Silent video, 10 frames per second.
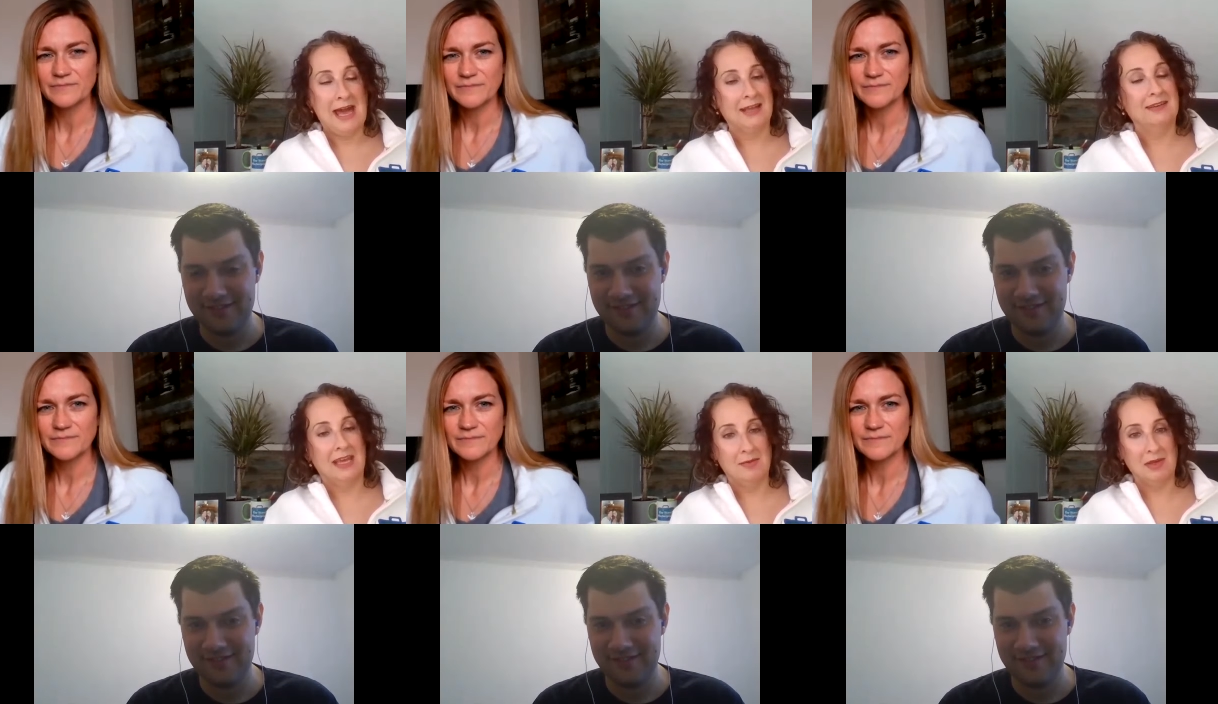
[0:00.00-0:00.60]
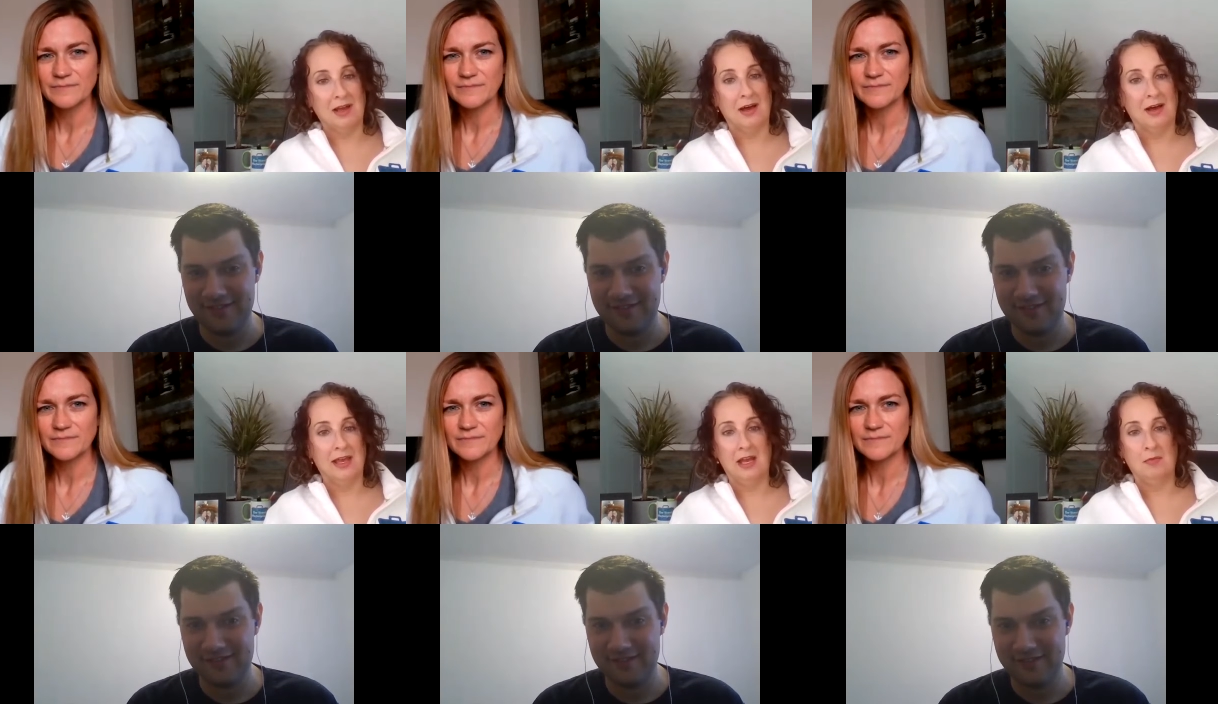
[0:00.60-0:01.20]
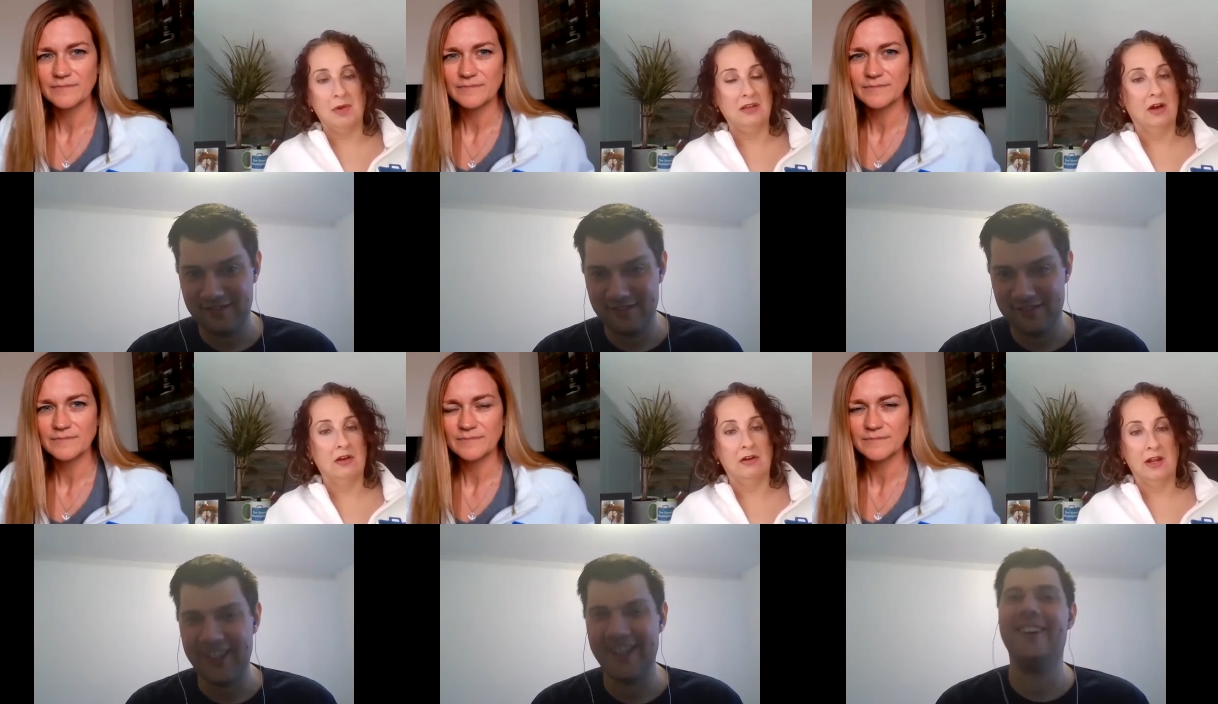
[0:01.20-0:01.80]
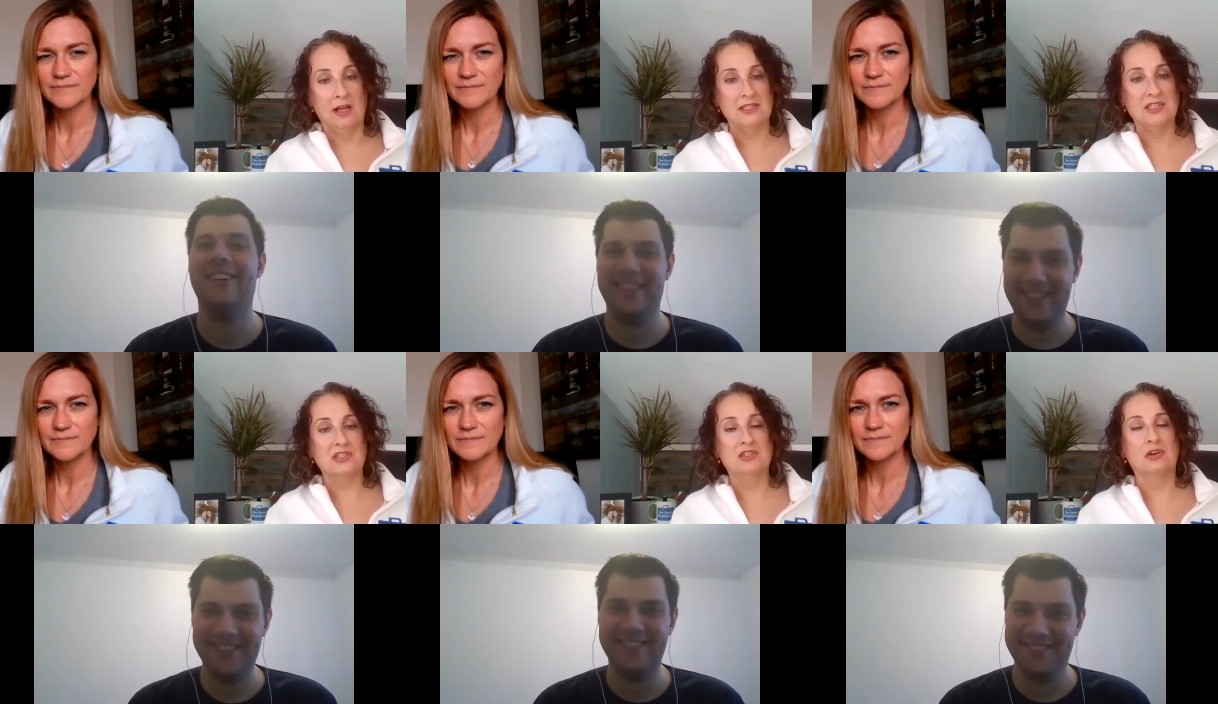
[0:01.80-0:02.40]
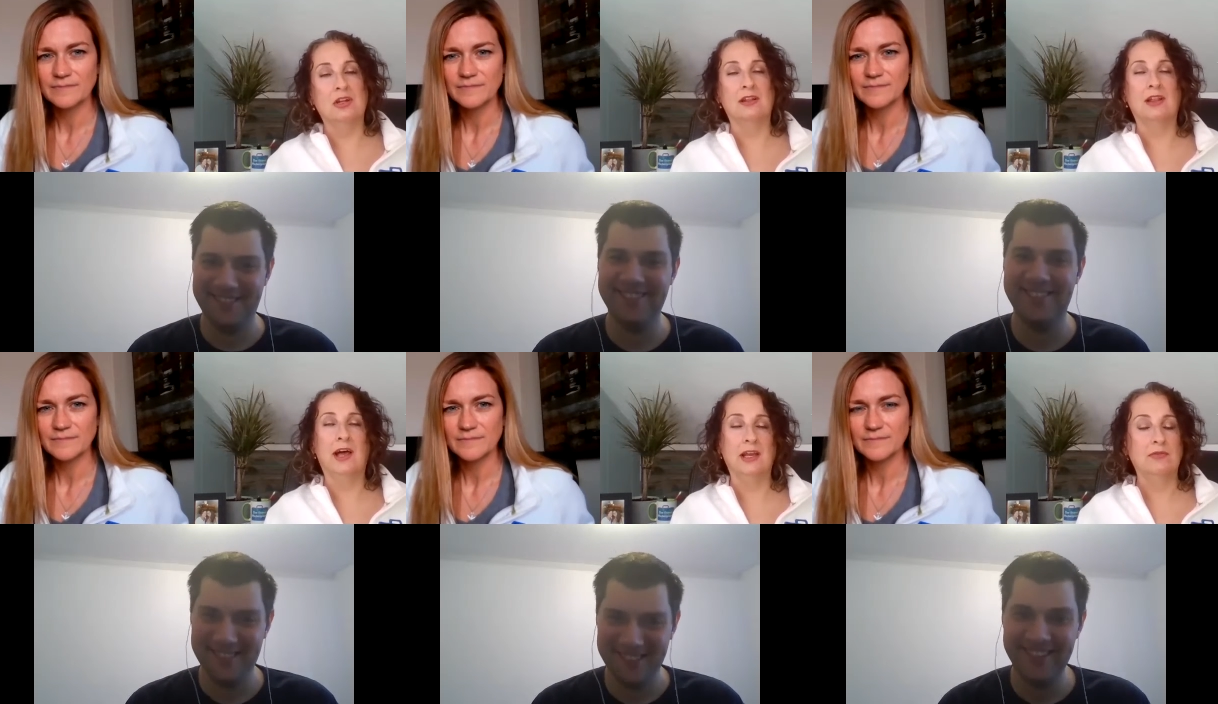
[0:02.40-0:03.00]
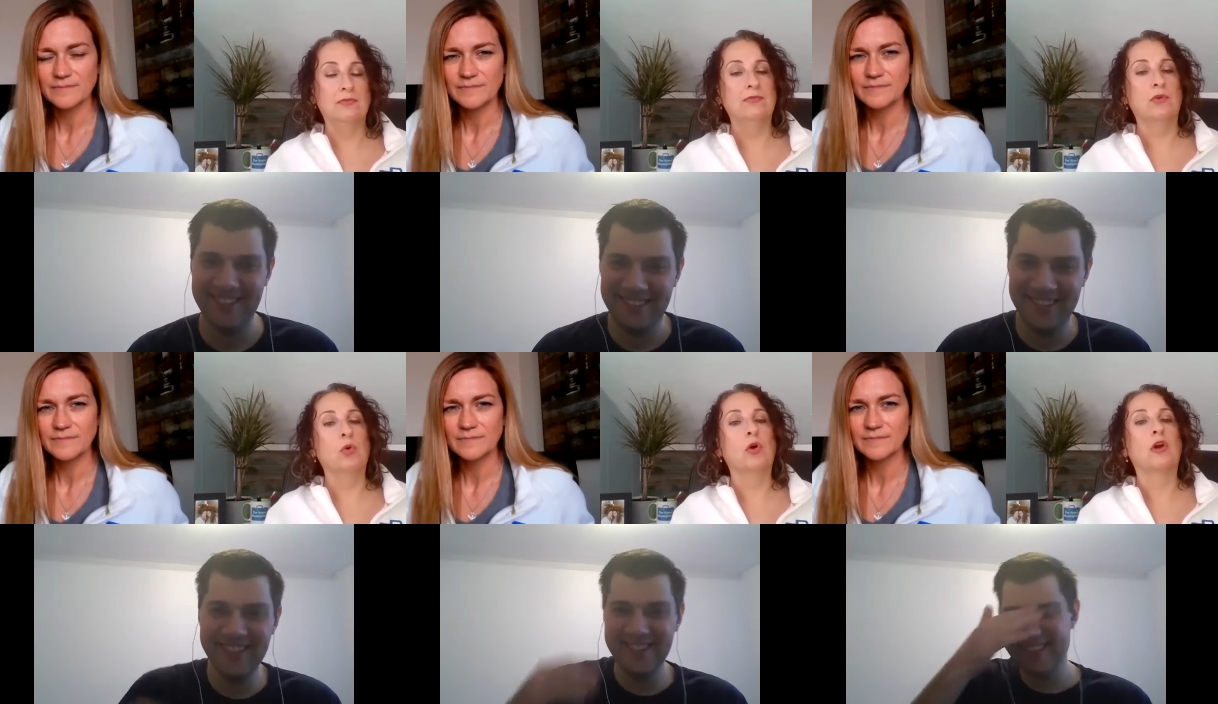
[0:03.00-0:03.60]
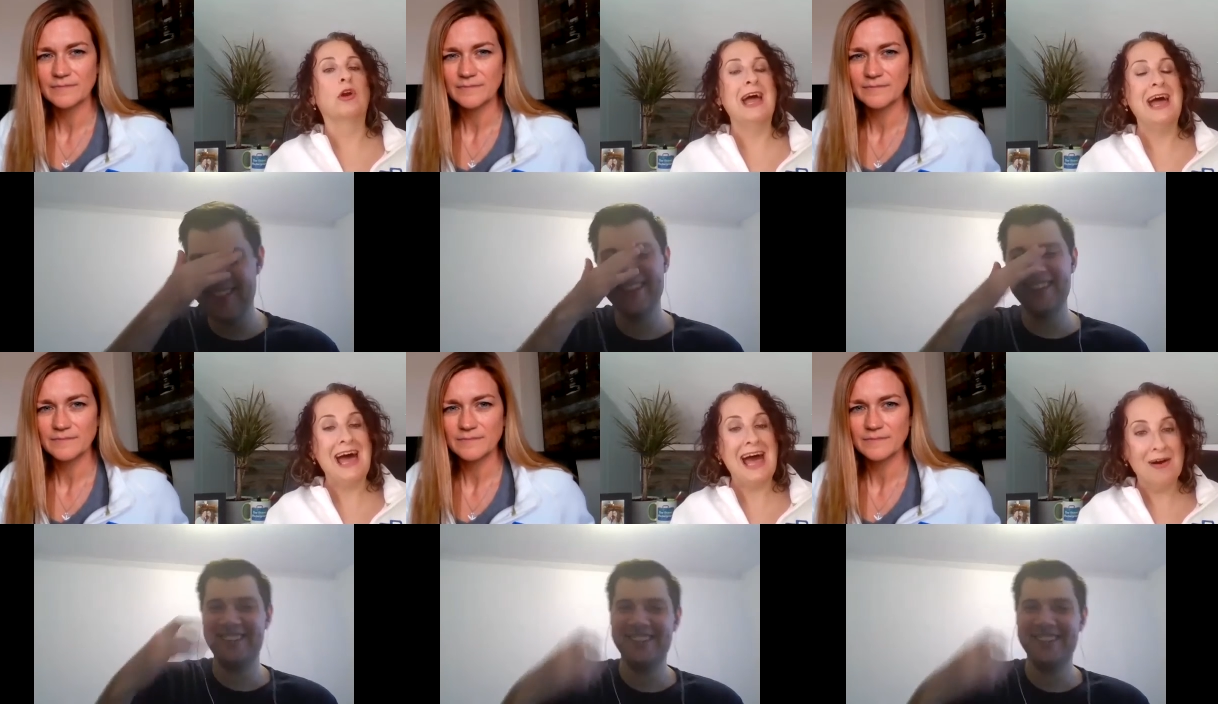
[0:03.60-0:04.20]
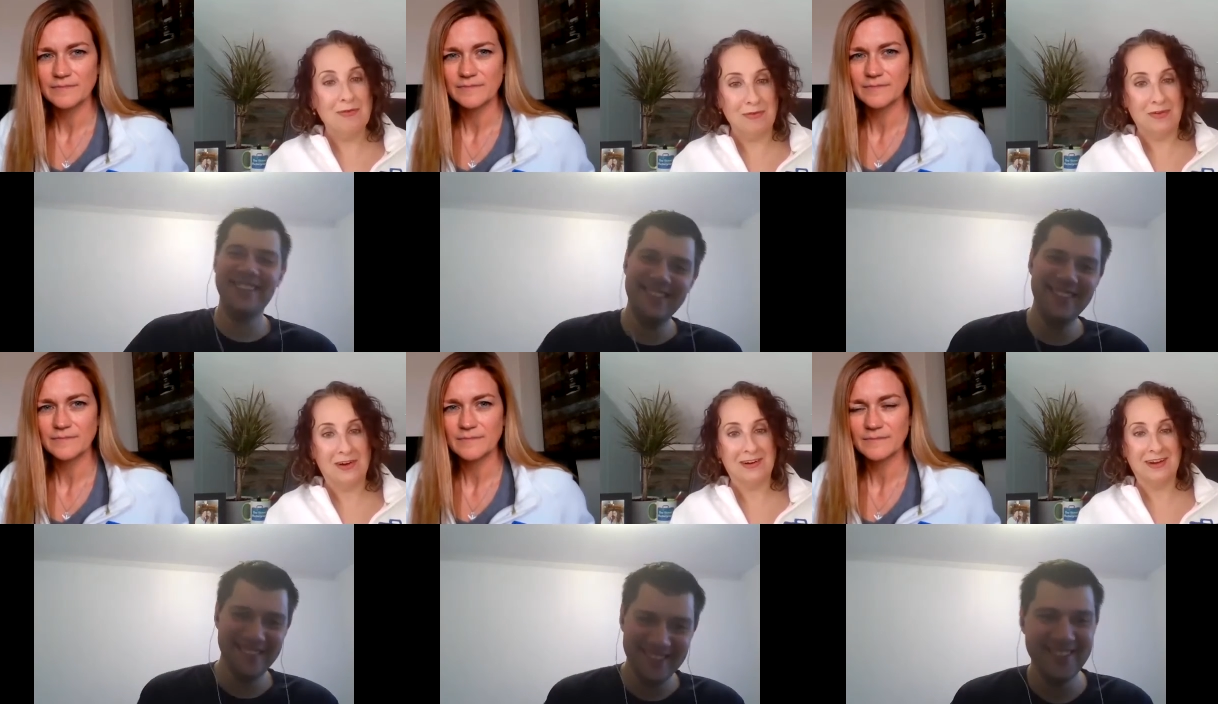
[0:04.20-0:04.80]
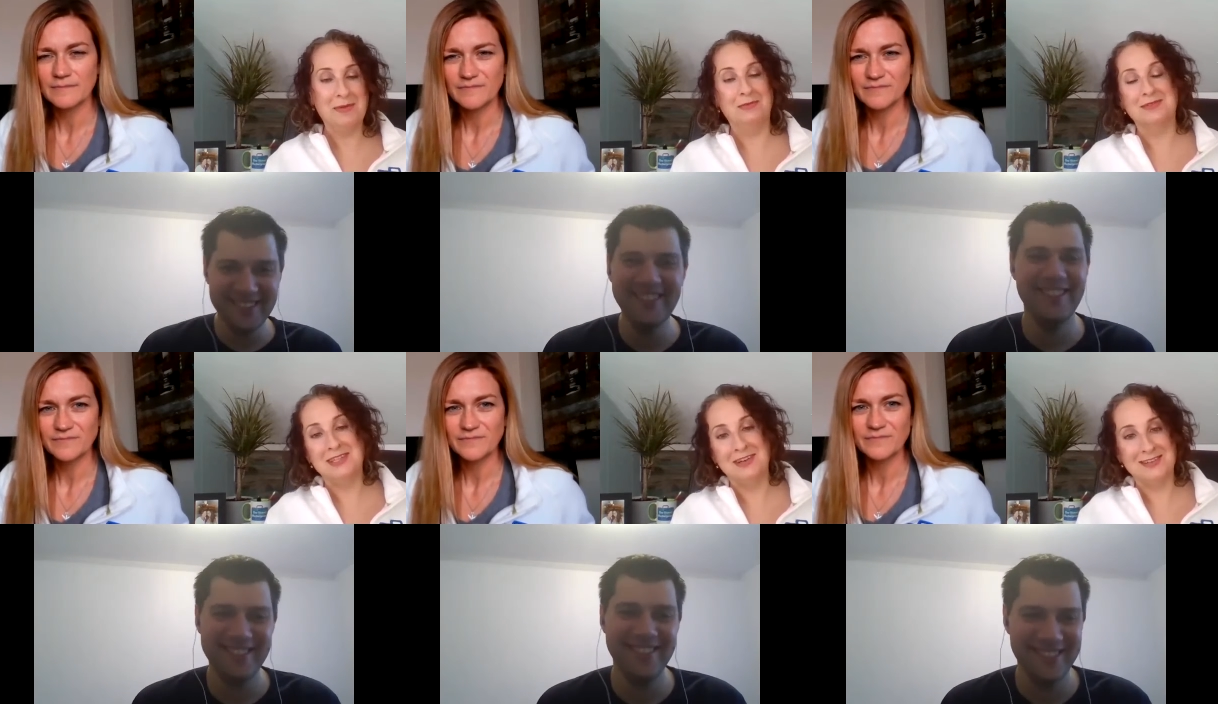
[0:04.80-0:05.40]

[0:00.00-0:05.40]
Speaker 1: Accademia, and my daughter oh, stood in line for ever I mean, it was